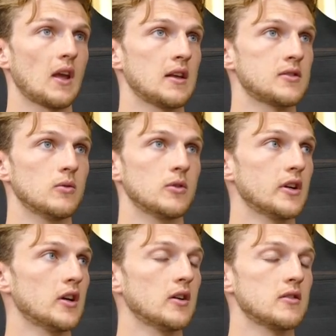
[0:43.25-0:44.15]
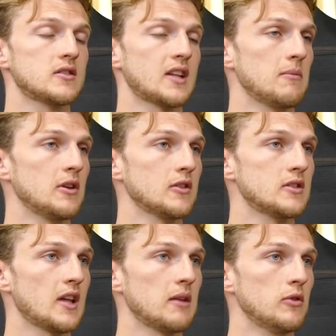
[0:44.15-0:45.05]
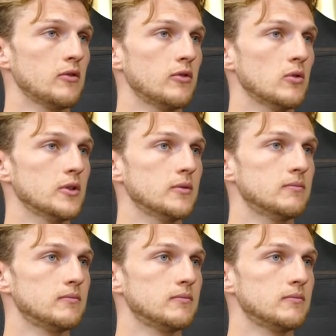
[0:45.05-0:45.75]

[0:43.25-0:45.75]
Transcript: it's all going to stand me in good stead moving forward.